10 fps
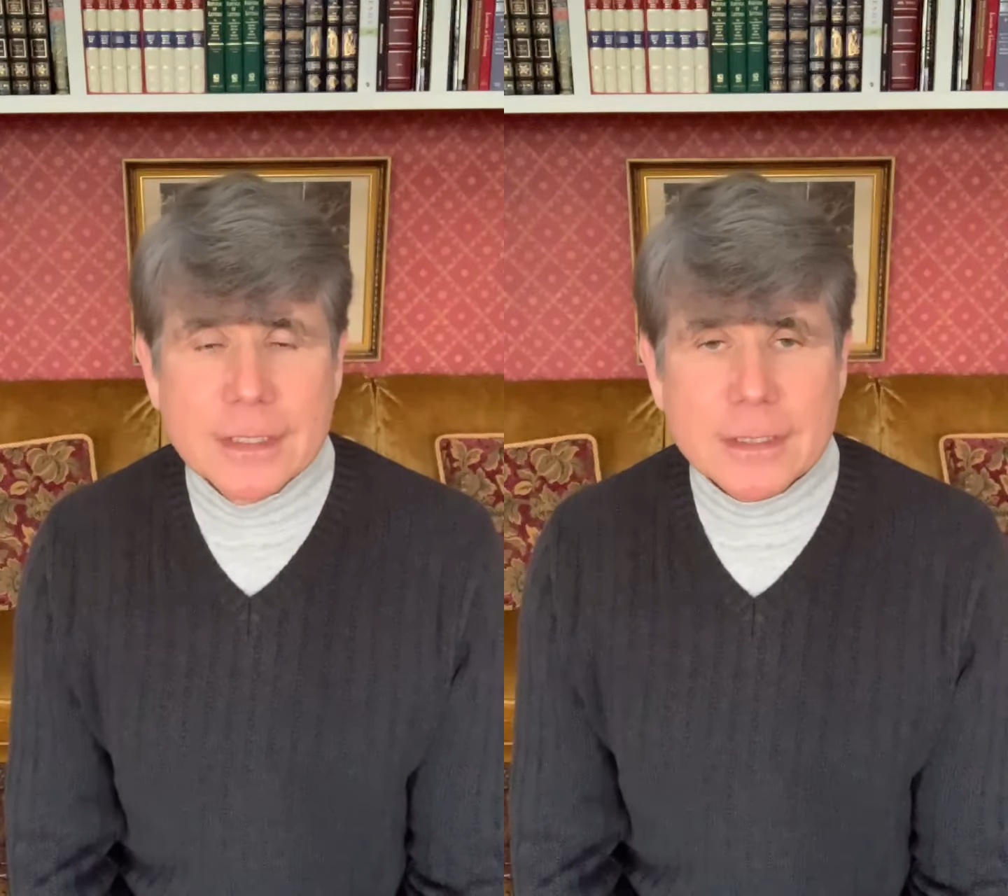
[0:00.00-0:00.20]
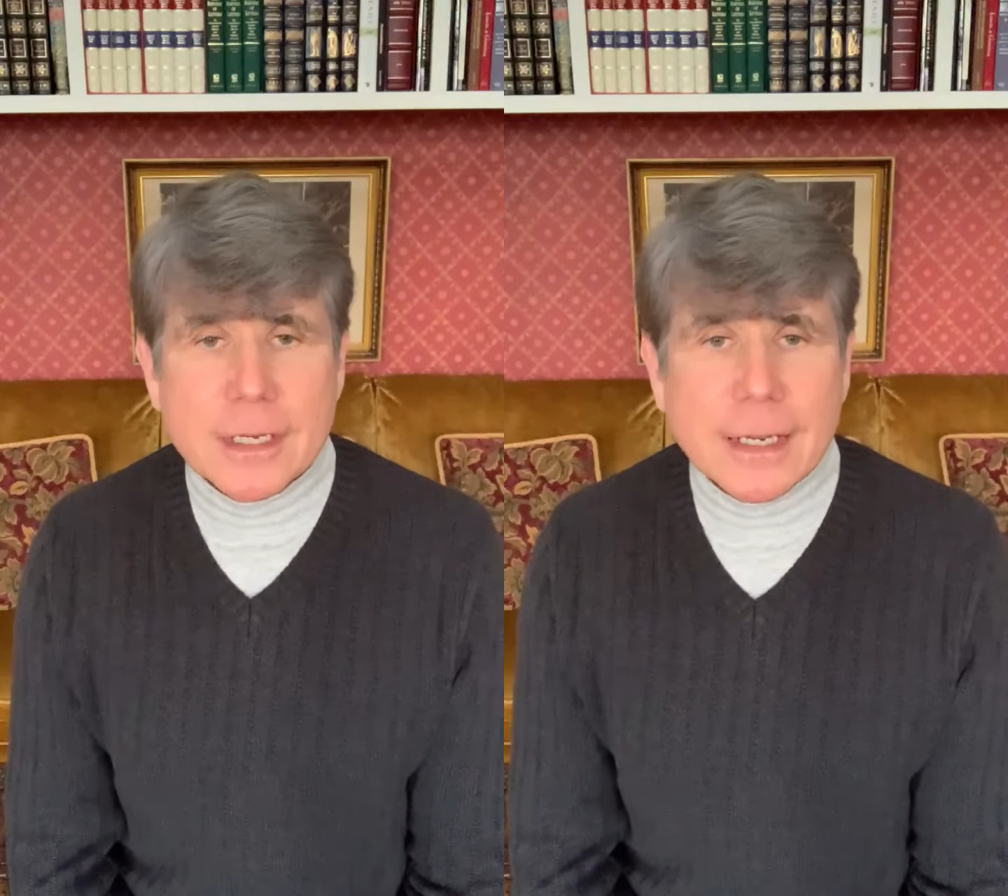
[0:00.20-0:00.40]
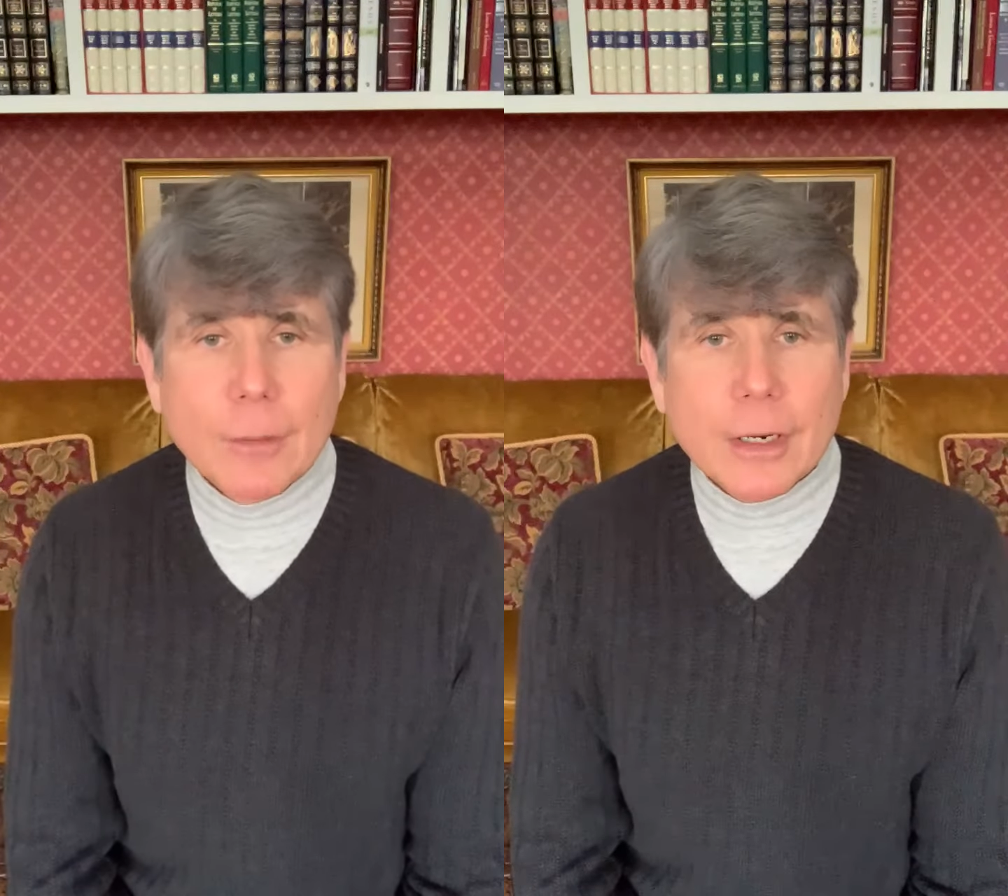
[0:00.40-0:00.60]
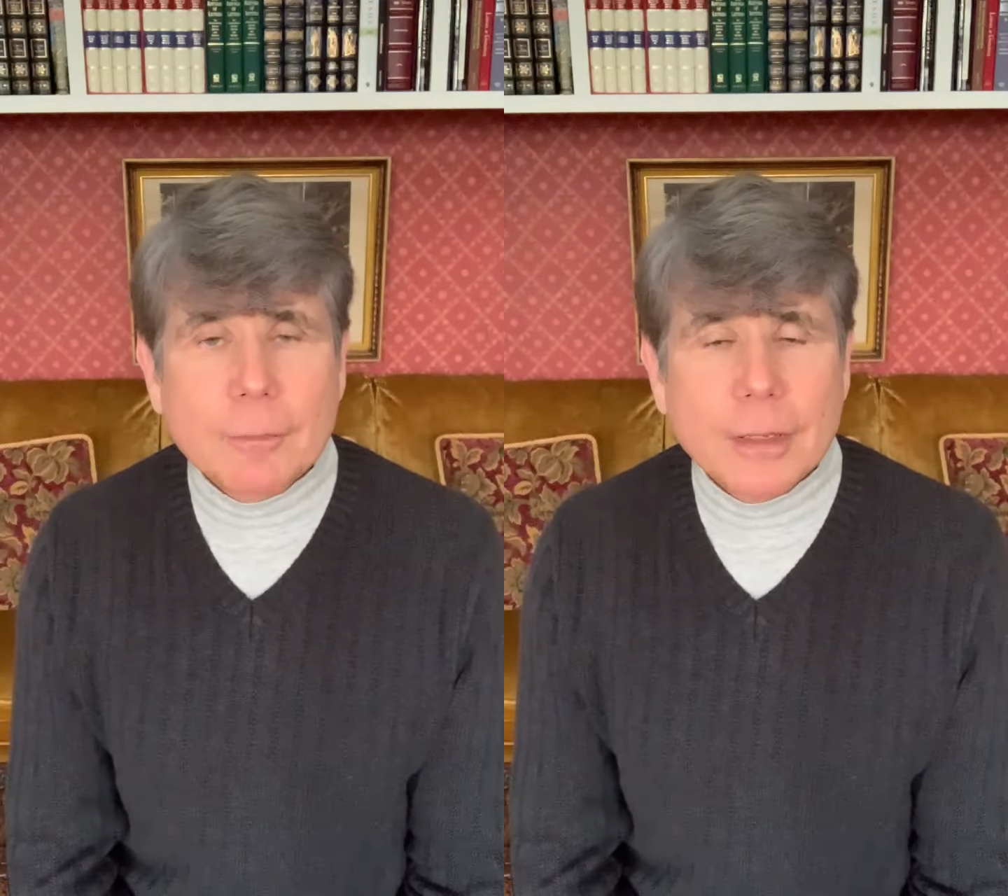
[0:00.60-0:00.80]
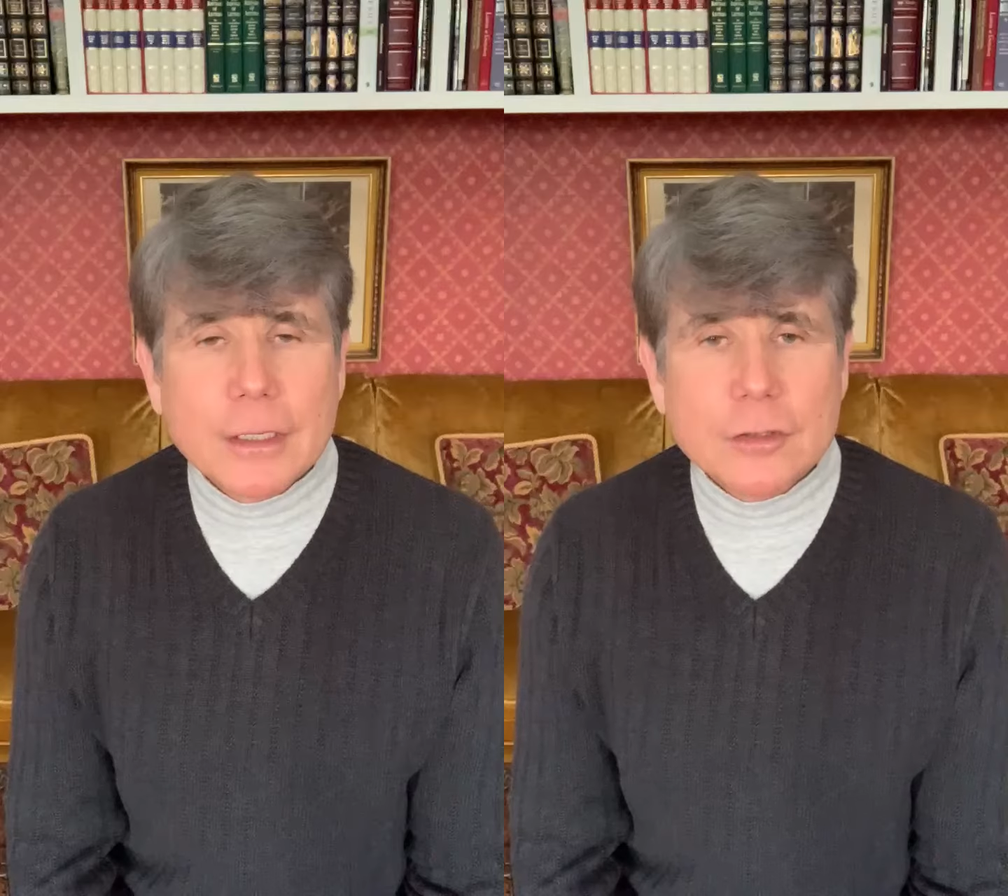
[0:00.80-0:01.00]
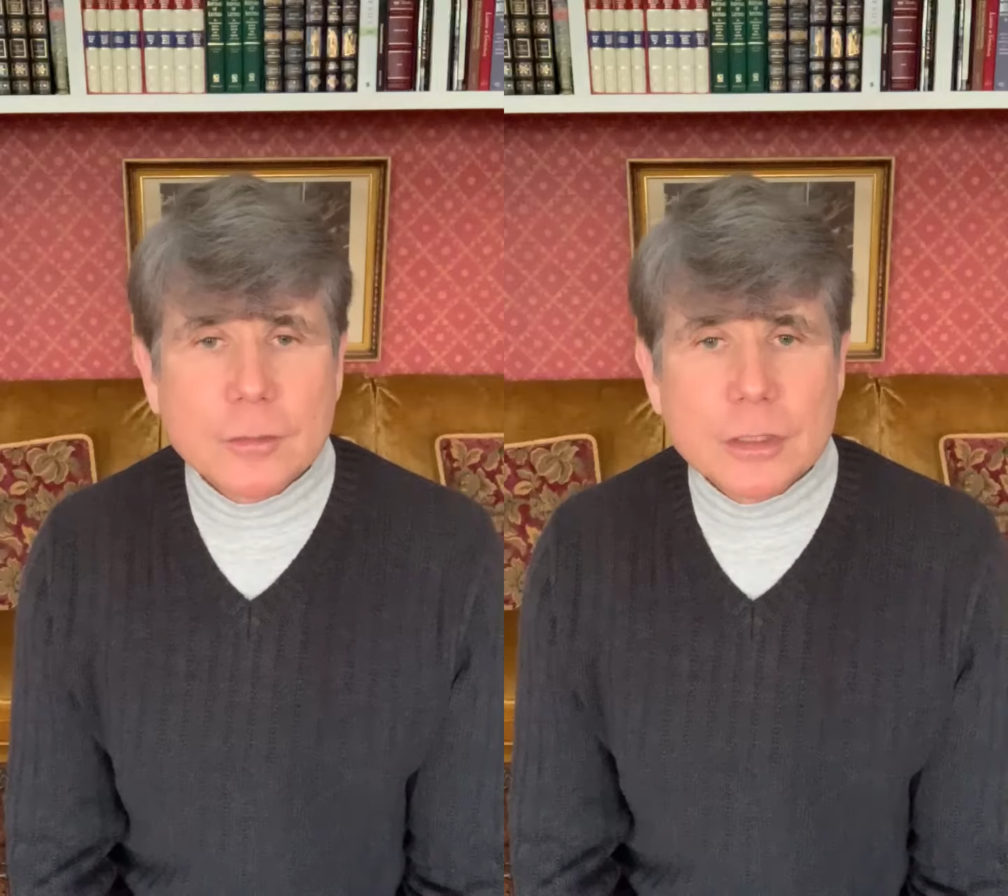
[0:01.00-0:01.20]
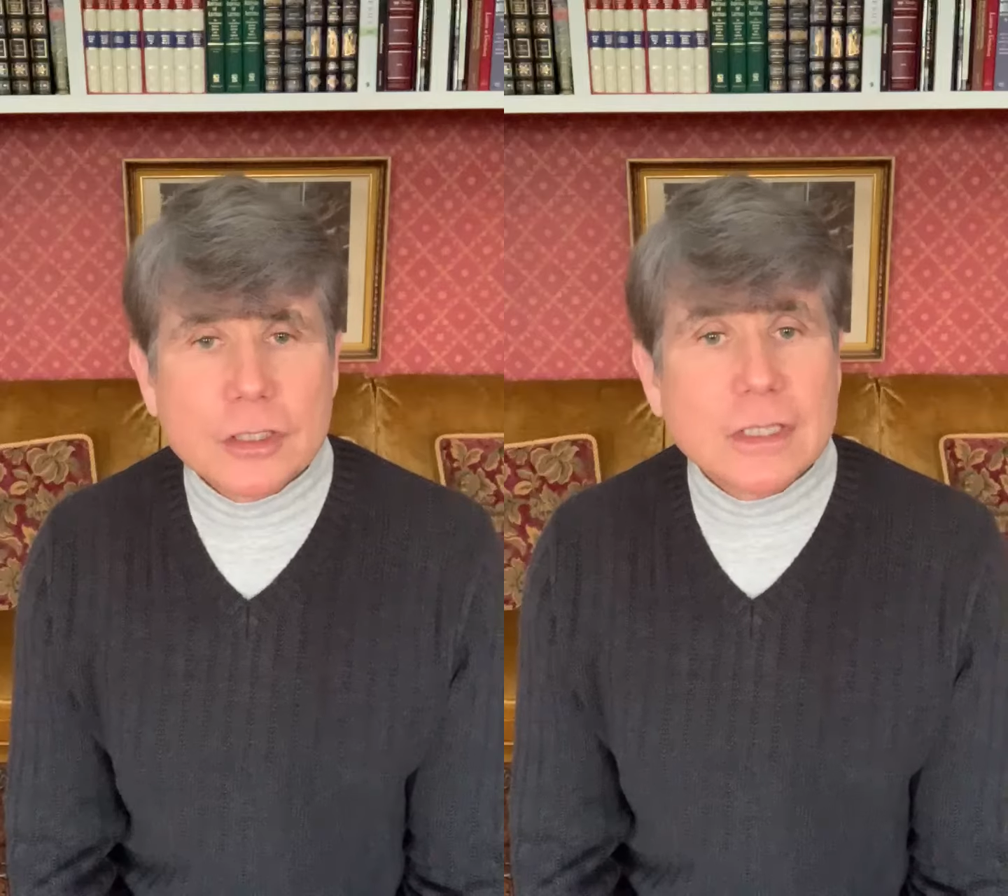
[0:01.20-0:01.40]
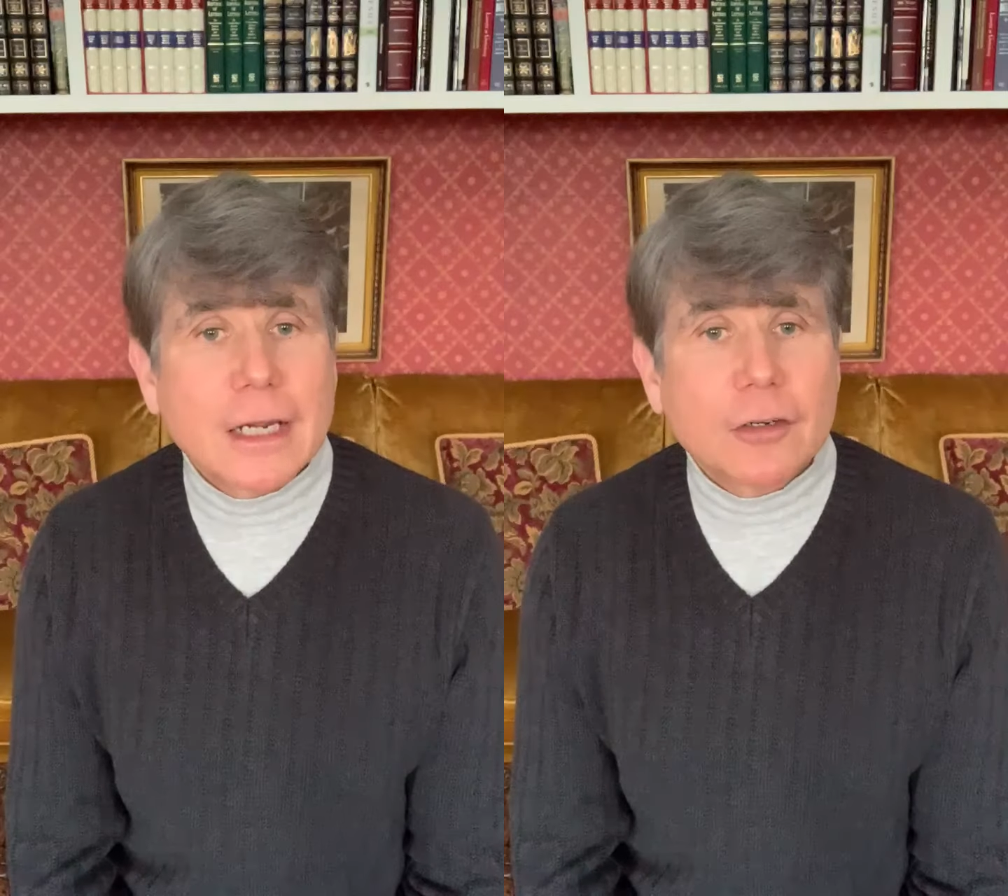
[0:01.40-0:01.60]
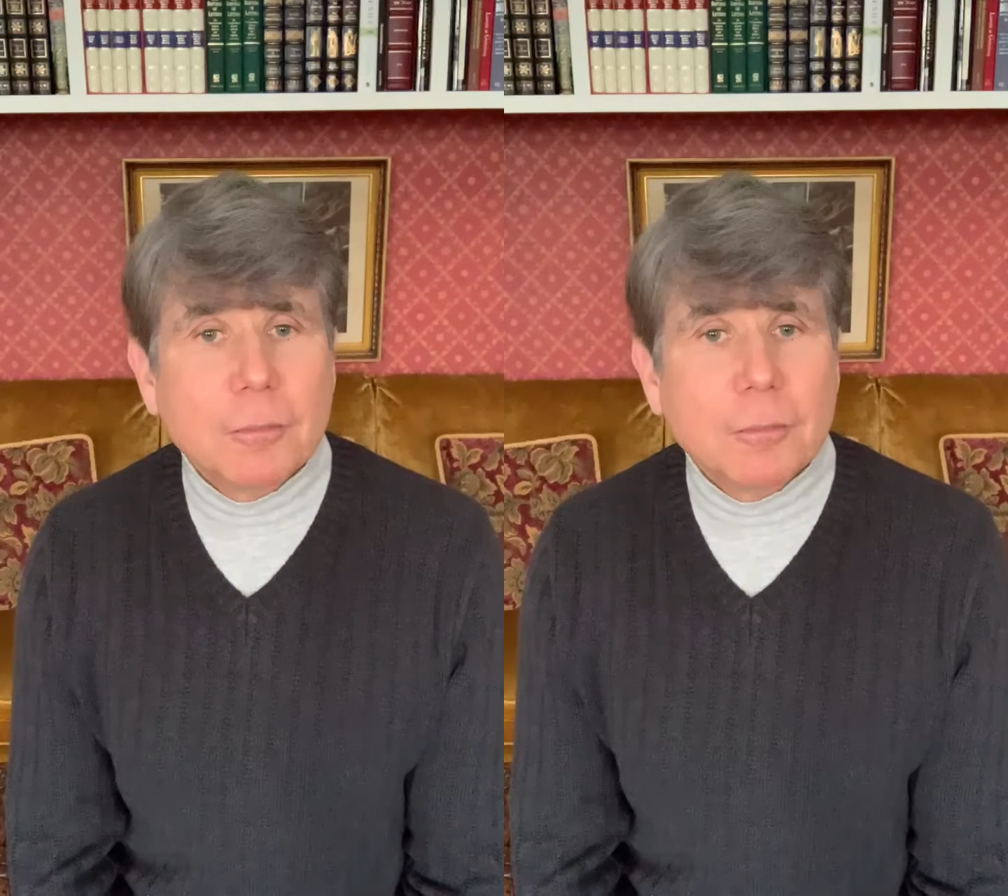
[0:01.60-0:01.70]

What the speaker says: Today, I want to pay tribute to Dr.